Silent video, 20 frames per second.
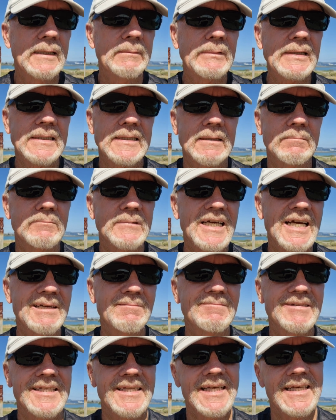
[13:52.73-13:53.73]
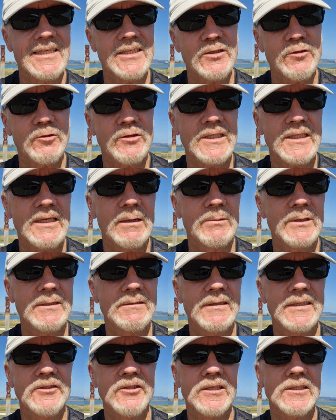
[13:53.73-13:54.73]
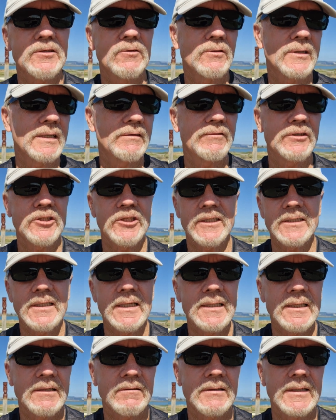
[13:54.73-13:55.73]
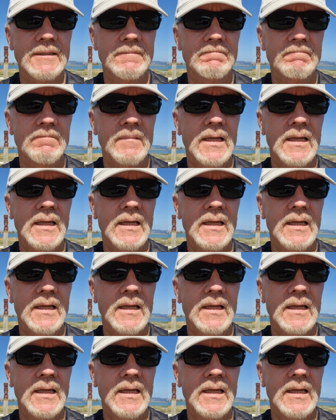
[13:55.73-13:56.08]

but sometimes they are so stubborn, they just don't give a shit anyway,